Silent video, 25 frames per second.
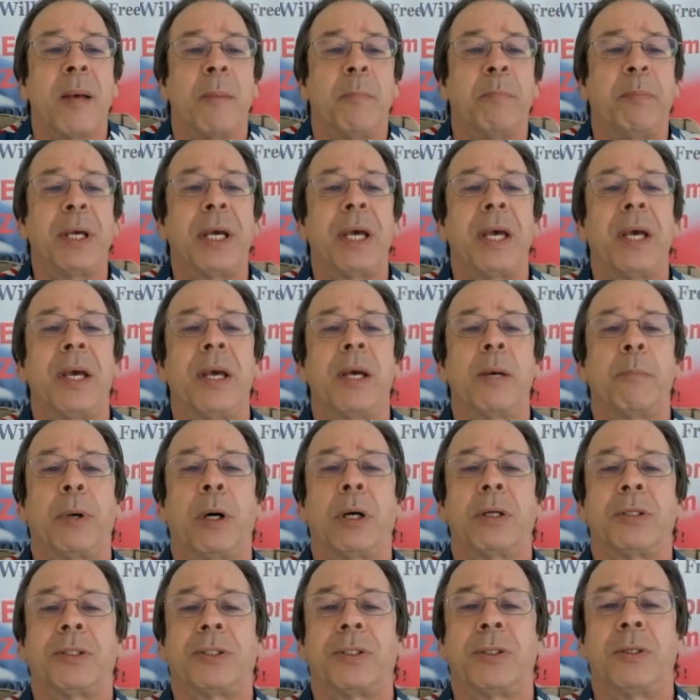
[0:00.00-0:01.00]
B, a
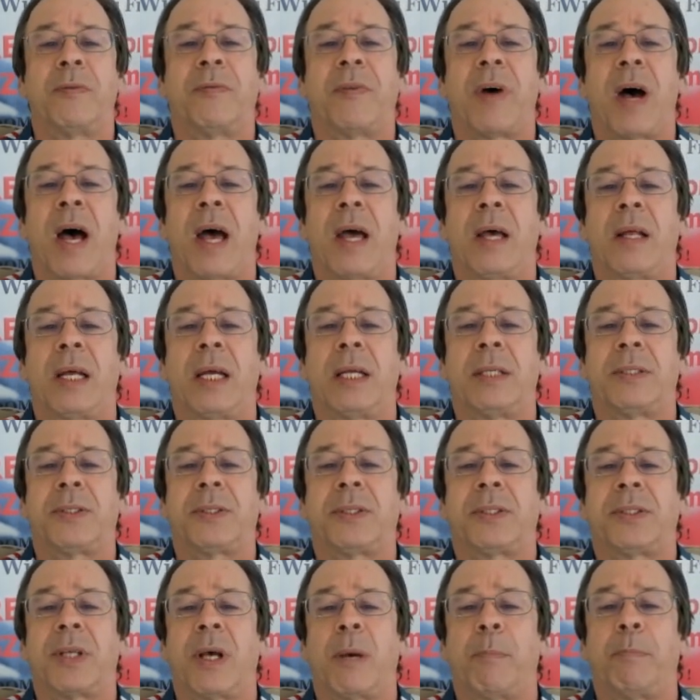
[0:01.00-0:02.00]
person who violates
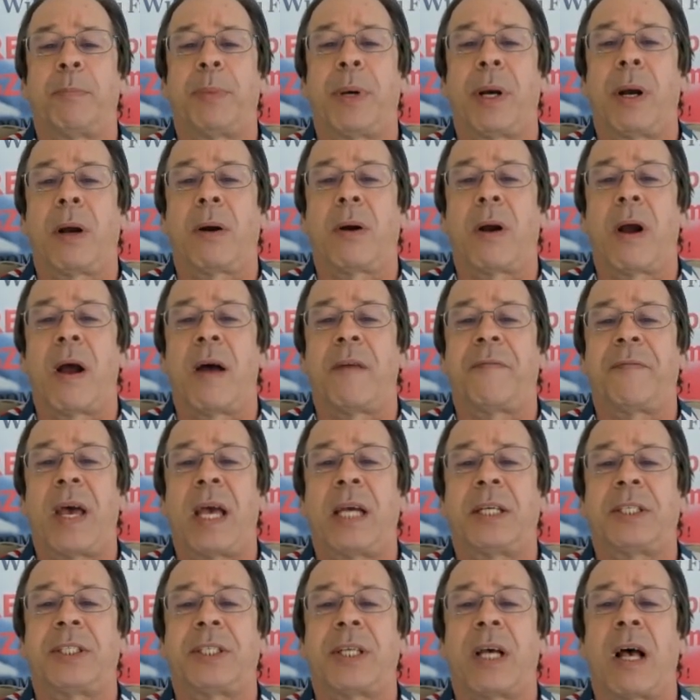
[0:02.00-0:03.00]
the subparagraph
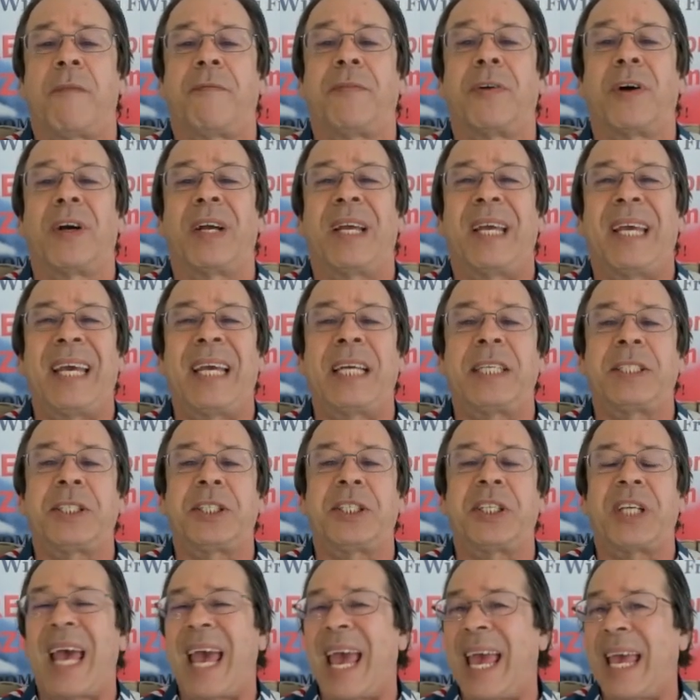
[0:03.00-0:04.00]
A shall for
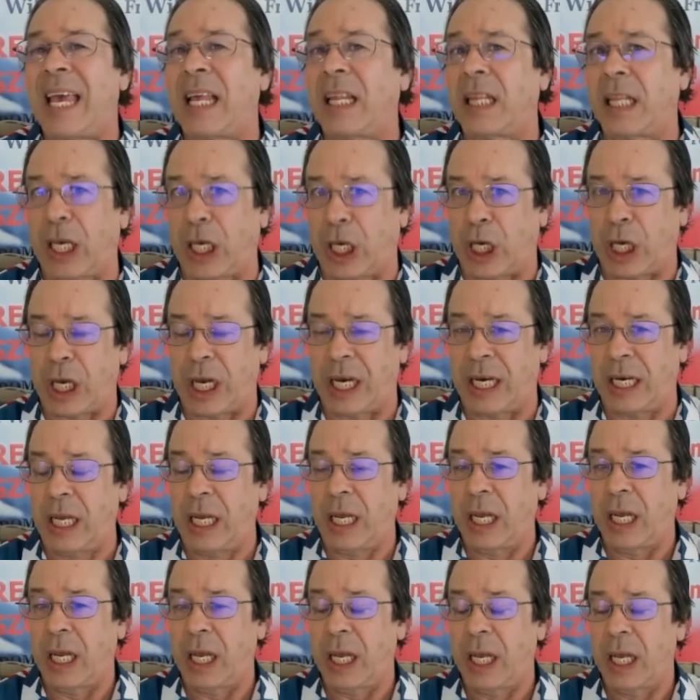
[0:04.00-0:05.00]
each
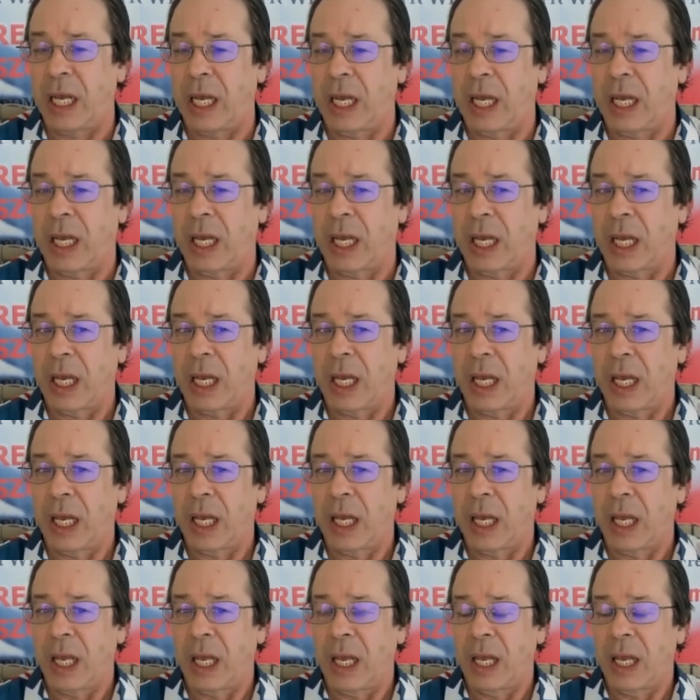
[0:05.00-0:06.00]
alien.
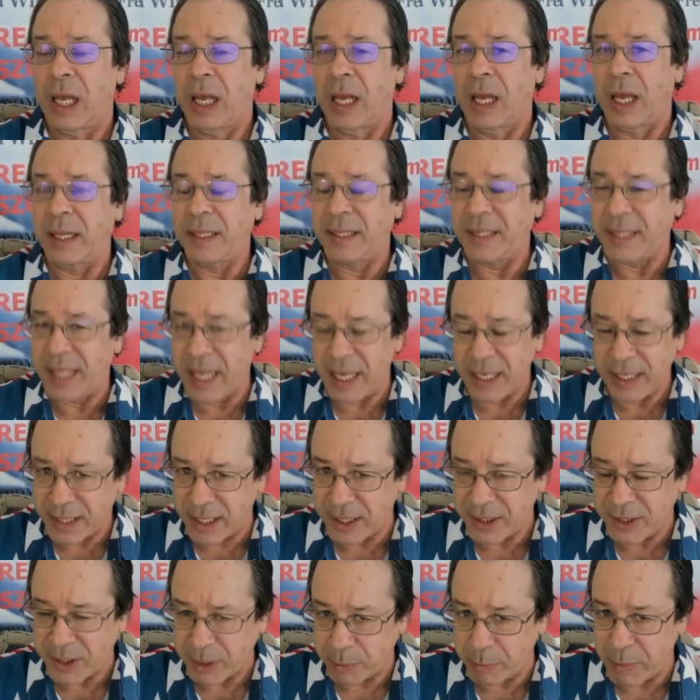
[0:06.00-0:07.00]
I think
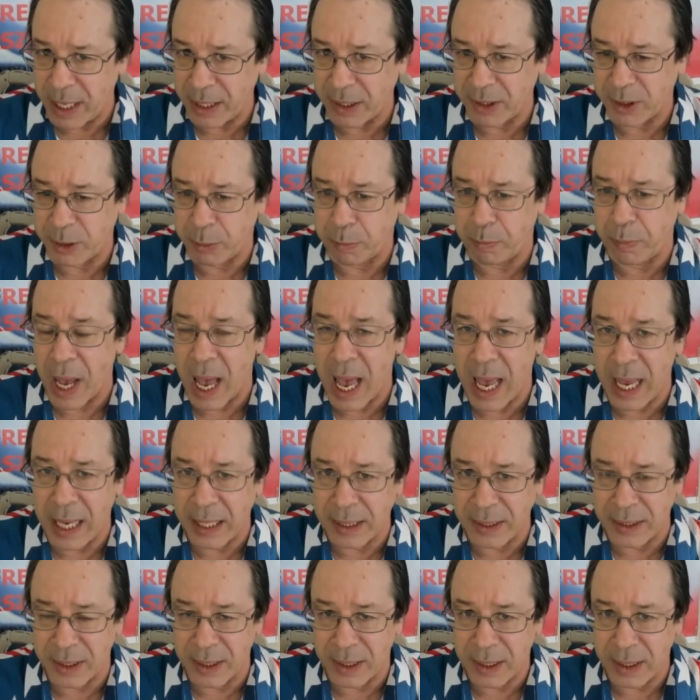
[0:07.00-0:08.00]
this makes
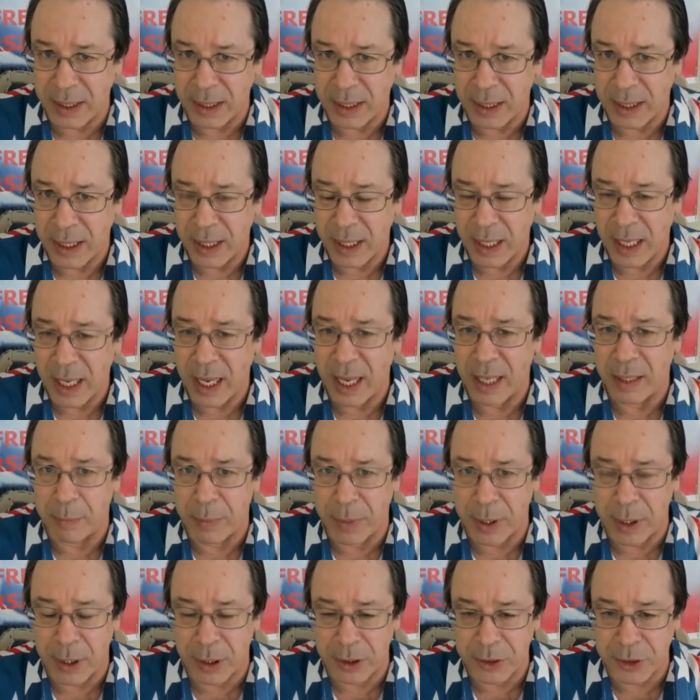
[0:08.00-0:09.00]
Biden
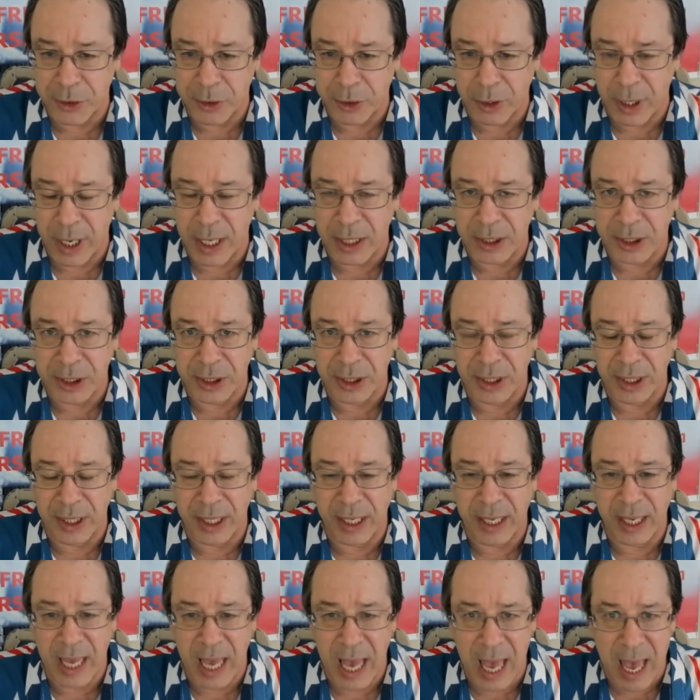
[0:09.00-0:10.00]
administration
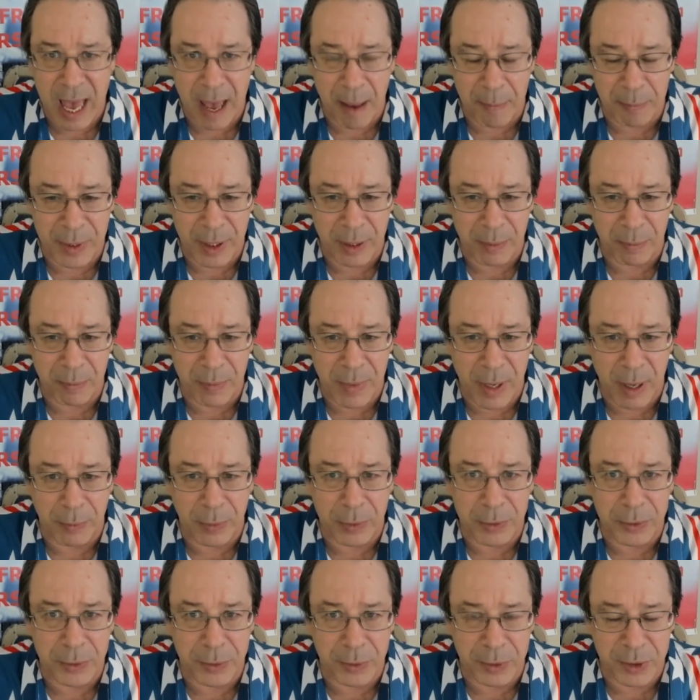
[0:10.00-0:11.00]
cabinet
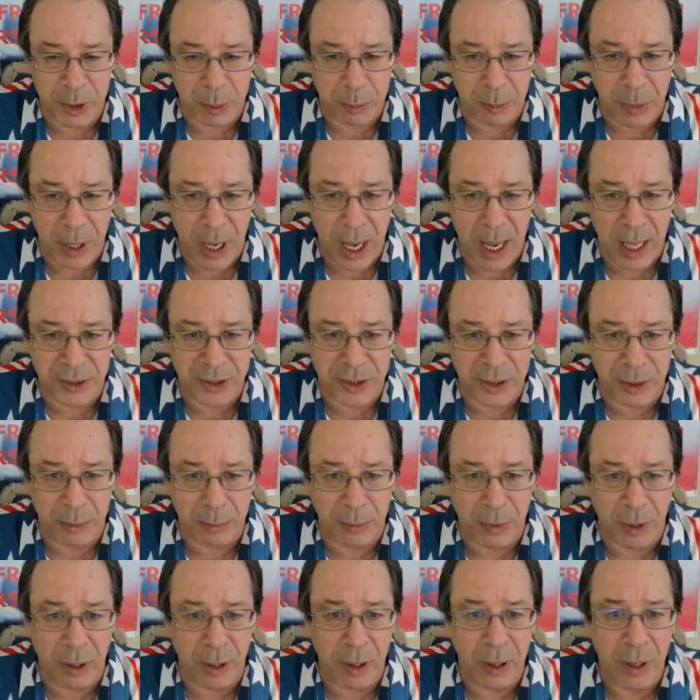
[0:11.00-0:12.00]
members
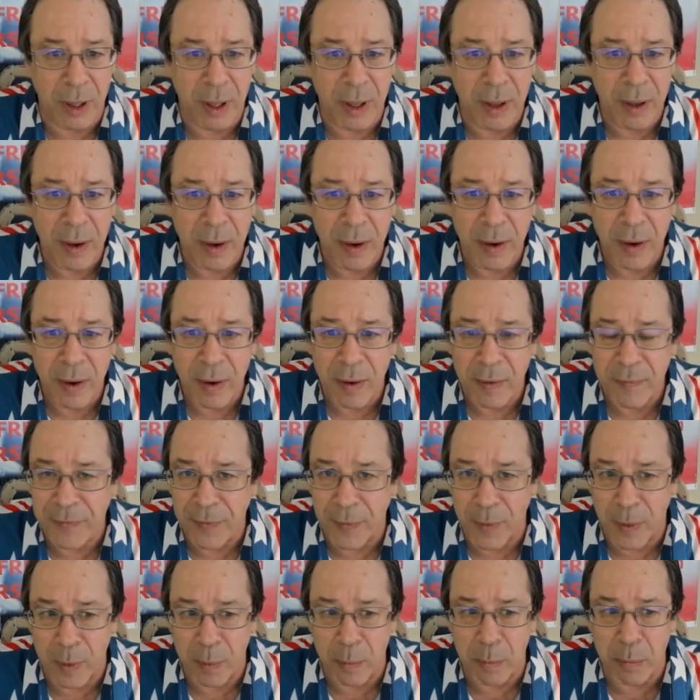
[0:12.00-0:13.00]
responsible
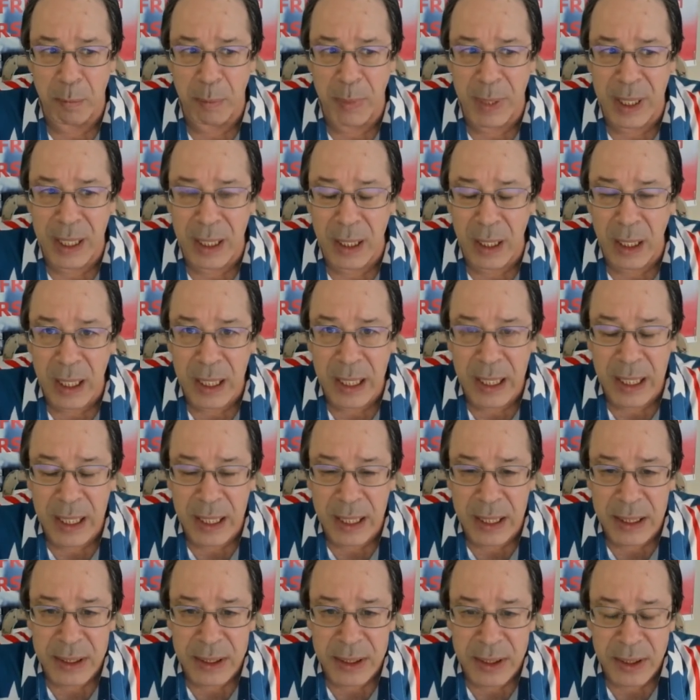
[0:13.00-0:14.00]
for
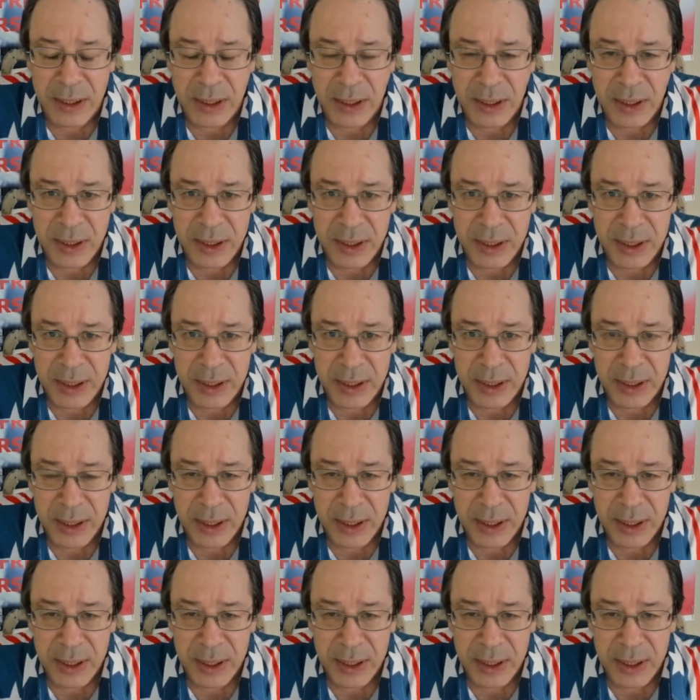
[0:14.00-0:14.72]
millions